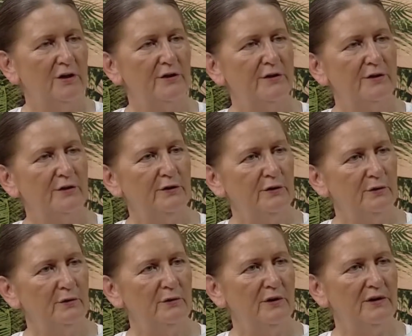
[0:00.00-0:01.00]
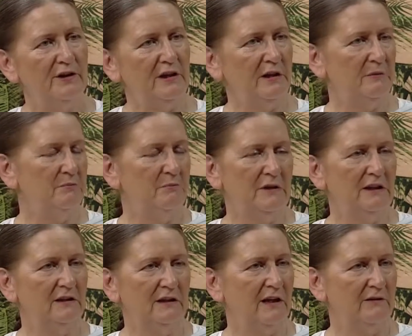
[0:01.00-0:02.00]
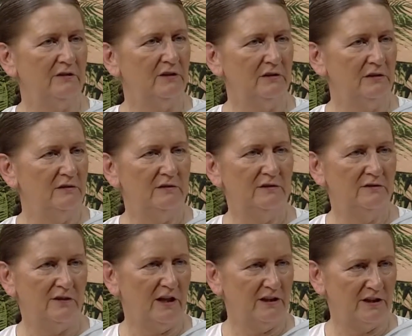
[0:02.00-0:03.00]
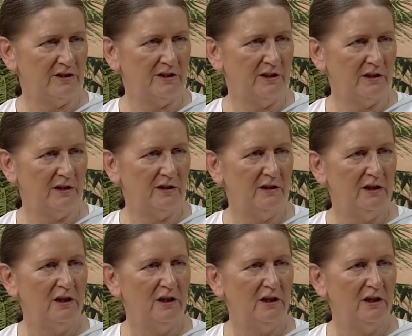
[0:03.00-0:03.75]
through the middle level, Rajasic,